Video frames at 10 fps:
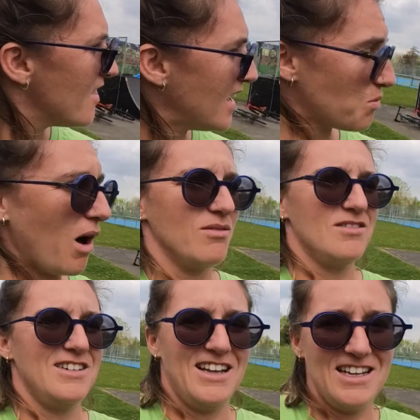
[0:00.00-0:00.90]
Well,
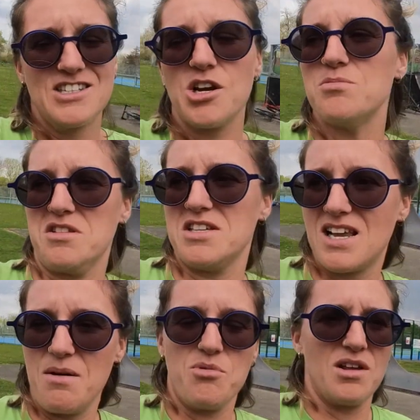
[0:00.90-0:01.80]
in terms of the
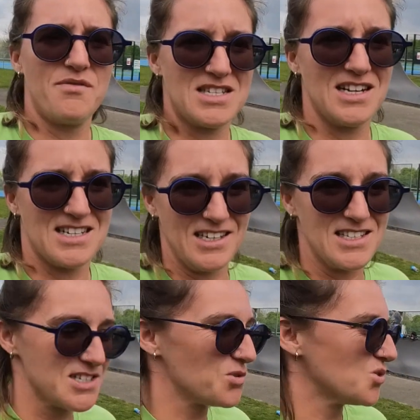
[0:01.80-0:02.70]
skateboarding facilities,
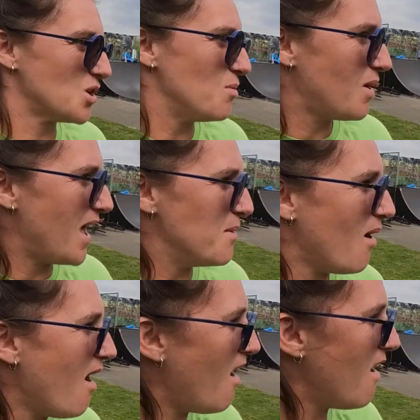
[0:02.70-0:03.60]
there's also play
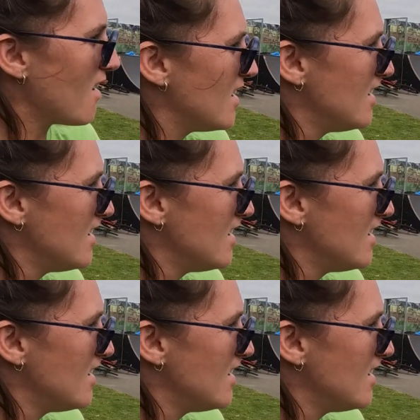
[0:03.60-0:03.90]
park,